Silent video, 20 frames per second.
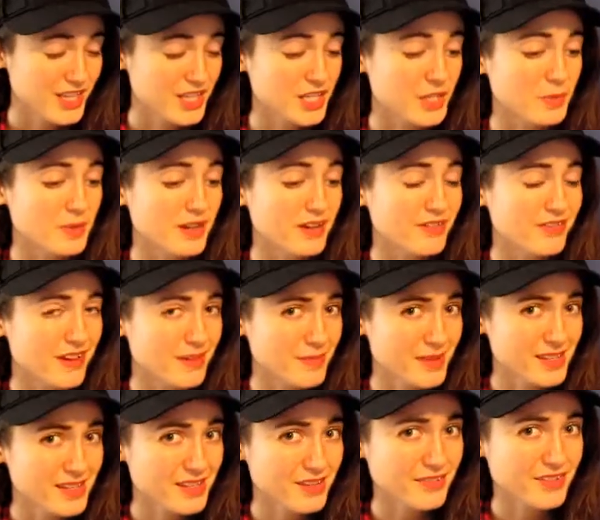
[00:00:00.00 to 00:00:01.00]
So when I find
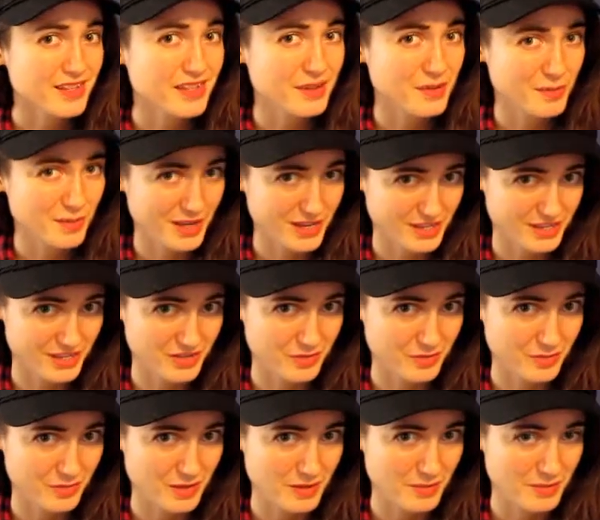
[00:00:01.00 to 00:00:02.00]
myself getting impatient
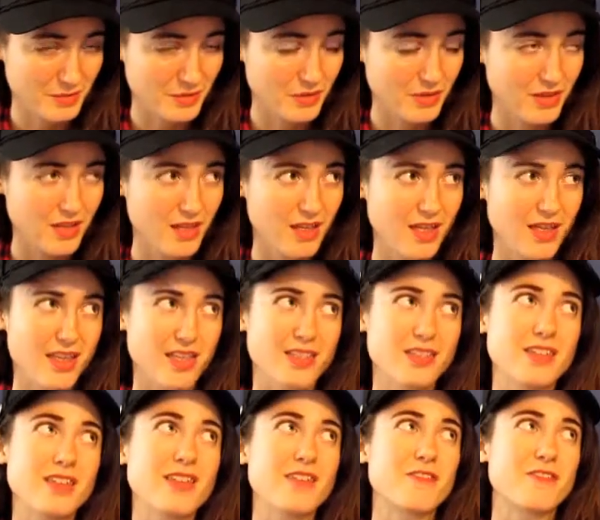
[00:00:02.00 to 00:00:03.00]
with people,
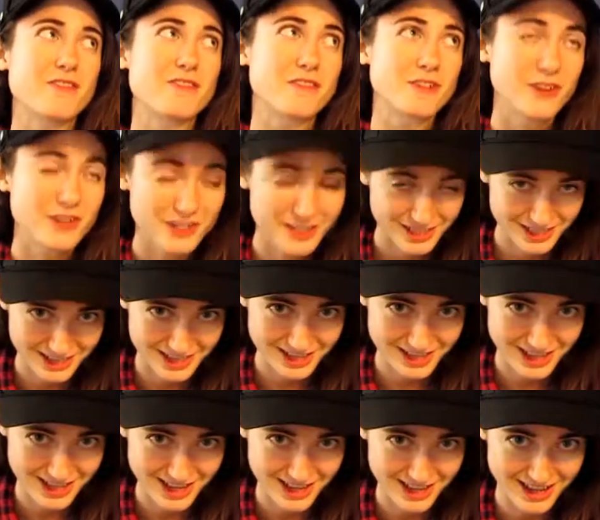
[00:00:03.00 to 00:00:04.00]
the first
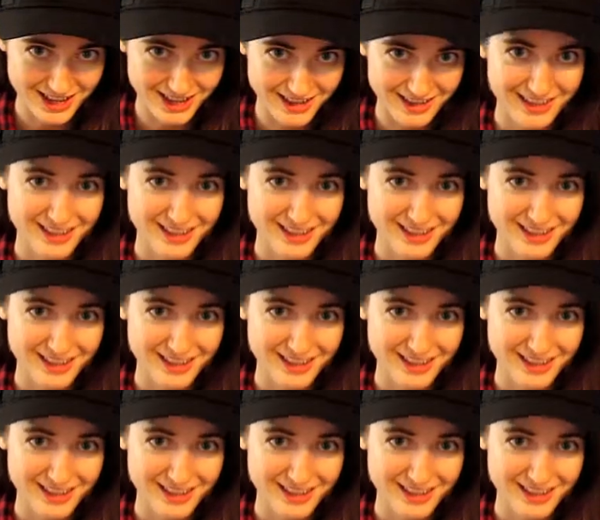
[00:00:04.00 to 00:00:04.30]
thing